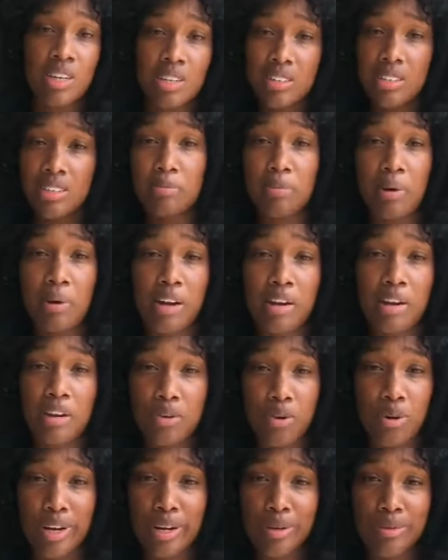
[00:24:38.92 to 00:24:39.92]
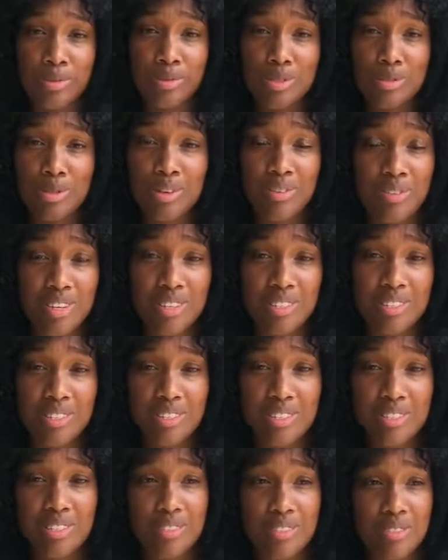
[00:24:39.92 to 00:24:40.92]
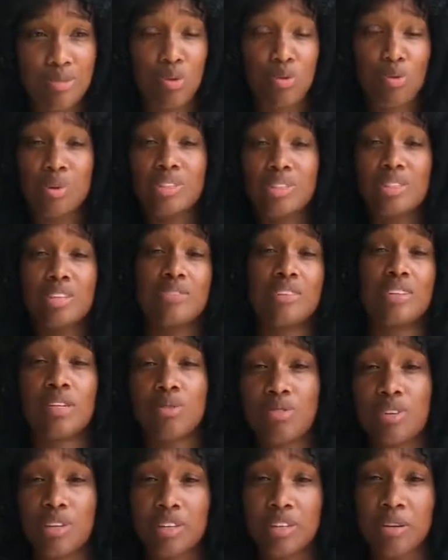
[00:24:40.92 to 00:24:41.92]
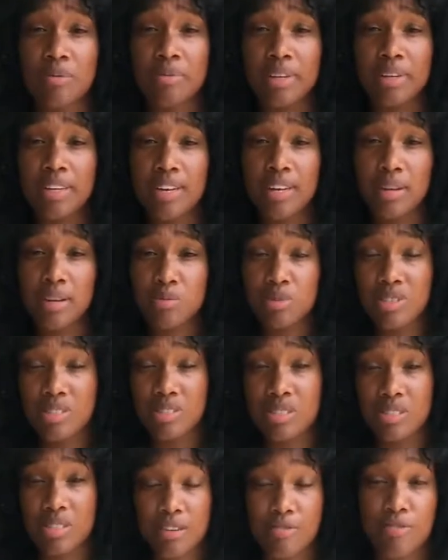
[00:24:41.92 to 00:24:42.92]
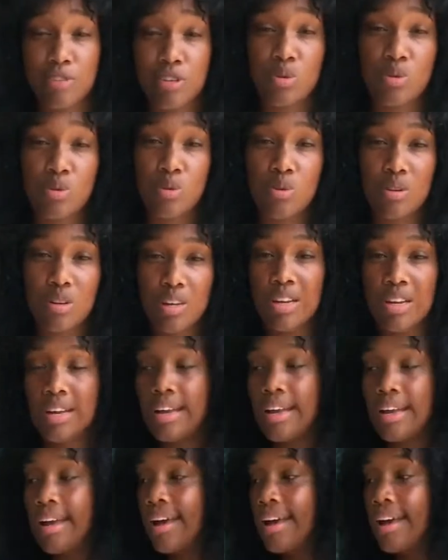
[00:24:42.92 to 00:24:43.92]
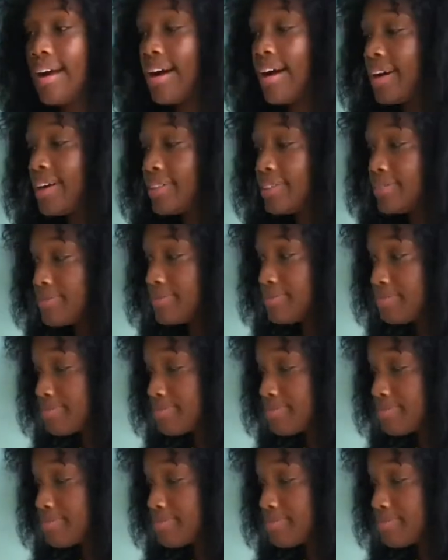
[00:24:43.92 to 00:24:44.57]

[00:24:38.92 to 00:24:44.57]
the Panadol and whatsoever else, or whatever they will recommend at that point in time for the cold, and